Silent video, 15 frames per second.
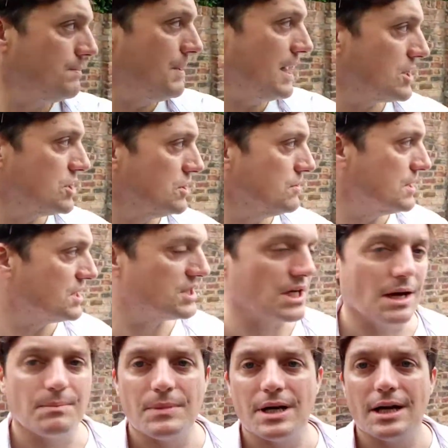back to this
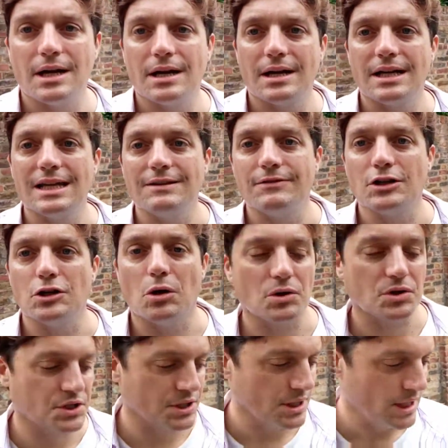E.V.
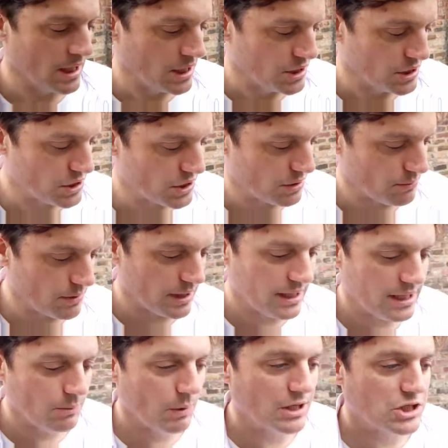Knox. So
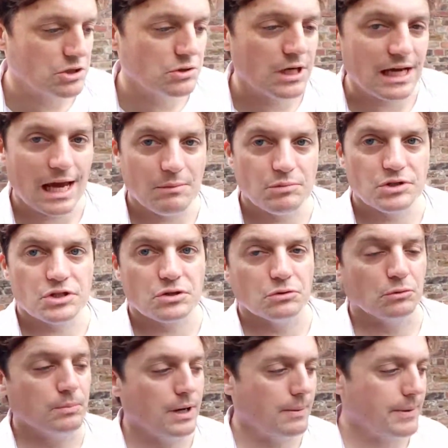he went to King Edward's
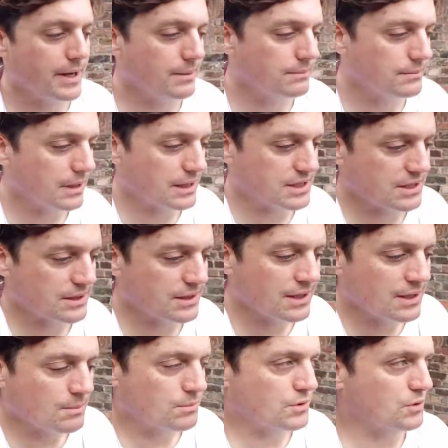School, Birmingham, as in
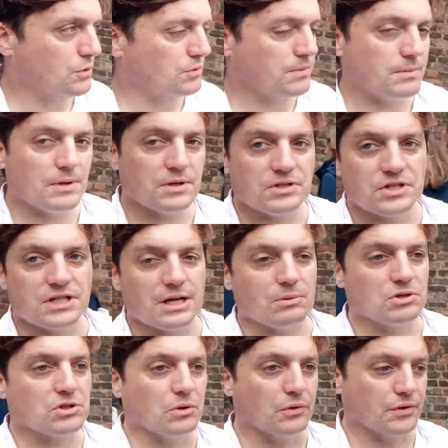probably the most
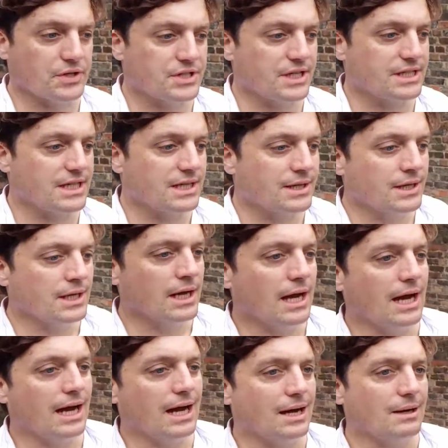distinguished school in the city.
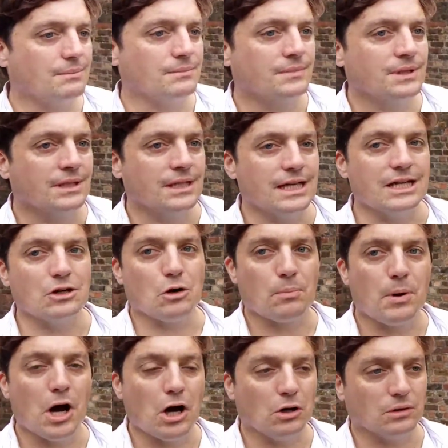Enoch
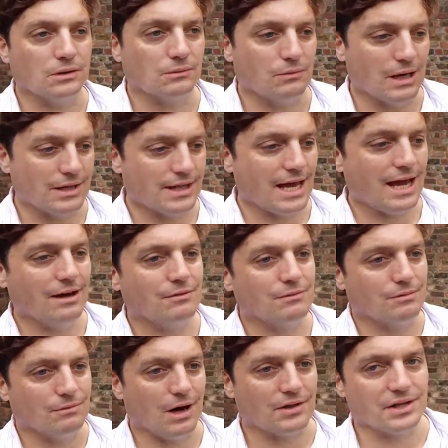Pearl went there
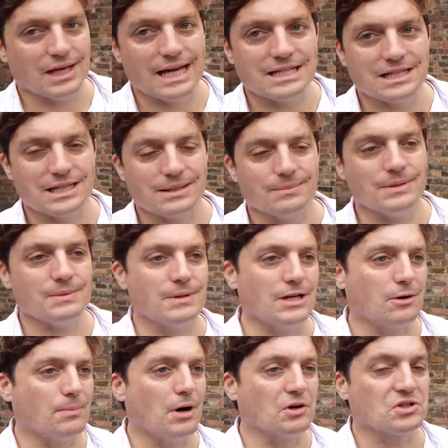rather later than him.
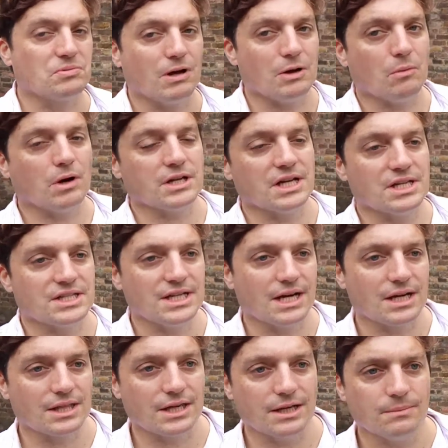Enoch Pearl's 31 years
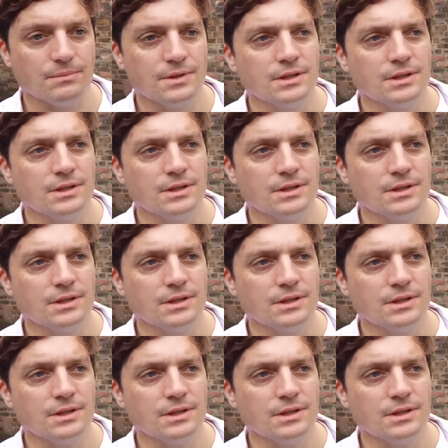younger than